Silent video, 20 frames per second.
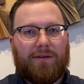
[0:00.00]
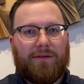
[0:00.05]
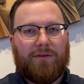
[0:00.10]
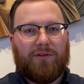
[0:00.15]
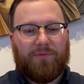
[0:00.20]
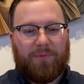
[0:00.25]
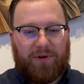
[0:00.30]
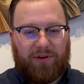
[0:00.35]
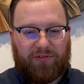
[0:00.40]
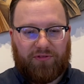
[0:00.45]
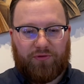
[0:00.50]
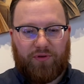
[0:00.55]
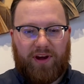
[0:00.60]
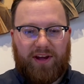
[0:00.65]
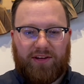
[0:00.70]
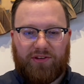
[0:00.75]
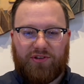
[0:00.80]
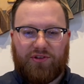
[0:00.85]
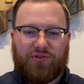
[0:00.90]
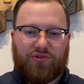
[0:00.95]
It's been a
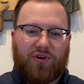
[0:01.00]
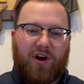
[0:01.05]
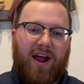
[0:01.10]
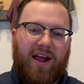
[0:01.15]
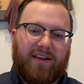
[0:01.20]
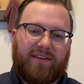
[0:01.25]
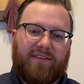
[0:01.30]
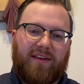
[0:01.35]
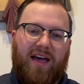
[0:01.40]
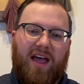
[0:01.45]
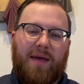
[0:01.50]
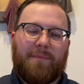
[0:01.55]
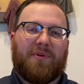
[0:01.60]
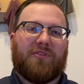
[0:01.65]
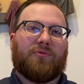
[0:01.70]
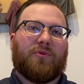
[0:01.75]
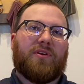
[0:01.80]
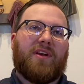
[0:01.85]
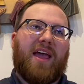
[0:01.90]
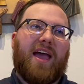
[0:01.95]
strange and trying time
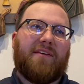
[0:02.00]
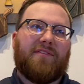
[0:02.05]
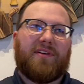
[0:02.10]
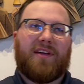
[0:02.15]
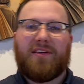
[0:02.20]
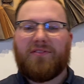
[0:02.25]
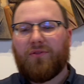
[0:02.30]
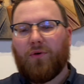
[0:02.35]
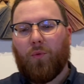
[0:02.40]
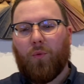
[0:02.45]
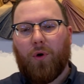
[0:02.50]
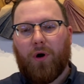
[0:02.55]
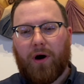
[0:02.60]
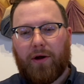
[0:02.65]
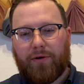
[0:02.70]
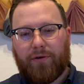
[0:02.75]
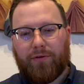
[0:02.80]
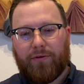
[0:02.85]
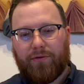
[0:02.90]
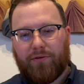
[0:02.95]
as we navigate the
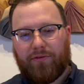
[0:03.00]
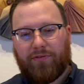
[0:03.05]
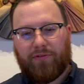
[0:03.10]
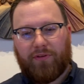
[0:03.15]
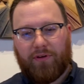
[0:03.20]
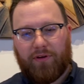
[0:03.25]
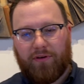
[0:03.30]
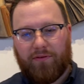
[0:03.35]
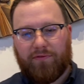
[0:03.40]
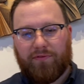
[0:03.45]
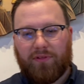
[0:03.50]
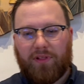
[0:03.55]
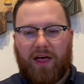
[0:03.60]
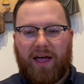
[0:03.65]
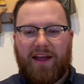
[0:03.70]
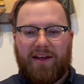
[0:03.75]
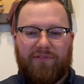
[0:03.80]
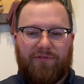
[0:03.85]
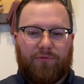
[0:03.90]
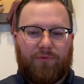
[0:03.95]
waters of
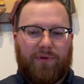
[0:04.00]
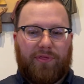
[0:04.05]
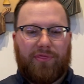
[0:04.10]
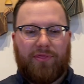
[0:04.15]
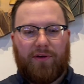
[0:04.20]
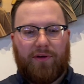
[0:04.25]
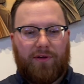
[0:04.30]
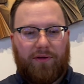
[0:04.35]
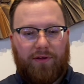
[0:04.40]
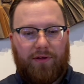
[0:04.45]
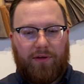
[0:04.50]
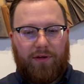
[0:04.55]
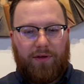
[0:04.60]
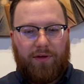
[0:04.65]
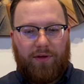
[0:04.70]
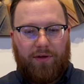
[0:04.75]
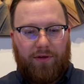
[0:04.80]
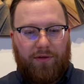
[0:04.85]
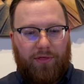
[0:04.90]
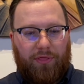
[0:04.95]
life with the
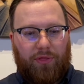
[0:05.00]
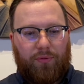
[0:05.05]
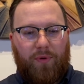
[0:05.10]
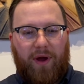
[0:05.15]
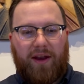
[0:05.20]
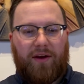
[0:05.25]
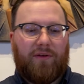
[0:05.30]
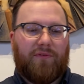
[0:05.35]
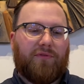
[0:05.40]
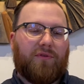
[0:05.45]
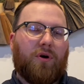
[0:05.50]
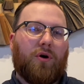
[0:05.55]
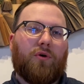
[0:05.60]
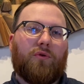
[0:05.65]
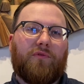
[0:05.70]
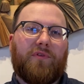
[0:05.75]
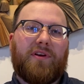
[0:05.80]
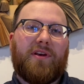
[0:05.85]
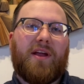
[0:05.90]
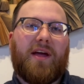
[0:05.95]
threat of
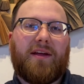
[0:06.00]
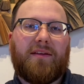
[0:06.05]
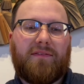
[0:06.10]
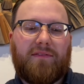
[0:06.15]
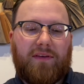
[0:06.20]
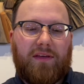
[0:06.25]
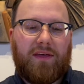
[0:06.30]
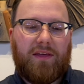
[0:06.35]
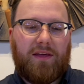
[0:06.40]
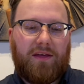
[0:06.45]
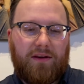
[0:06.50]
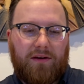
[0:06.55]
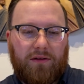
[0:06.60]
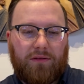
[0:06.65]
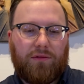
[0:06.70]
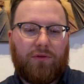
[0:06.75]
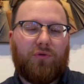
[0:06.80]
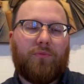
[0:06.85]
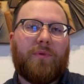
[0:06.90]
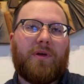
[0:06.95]

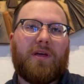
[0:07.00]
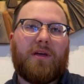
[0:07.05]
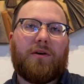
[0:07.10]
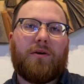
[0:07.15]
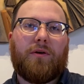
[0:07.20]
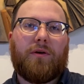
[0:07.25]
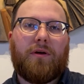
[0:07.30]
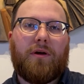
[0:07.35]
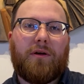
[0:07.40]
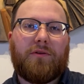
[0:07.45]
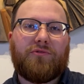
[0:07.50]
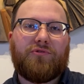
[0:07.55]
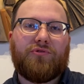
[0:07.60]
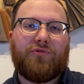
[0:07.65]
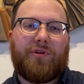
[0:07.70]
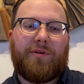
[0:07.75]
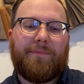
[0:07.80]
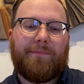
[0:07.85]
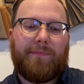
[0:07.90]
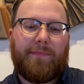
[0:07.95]
COVID-19 looming in our
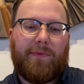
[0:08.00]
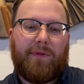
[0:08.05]
country.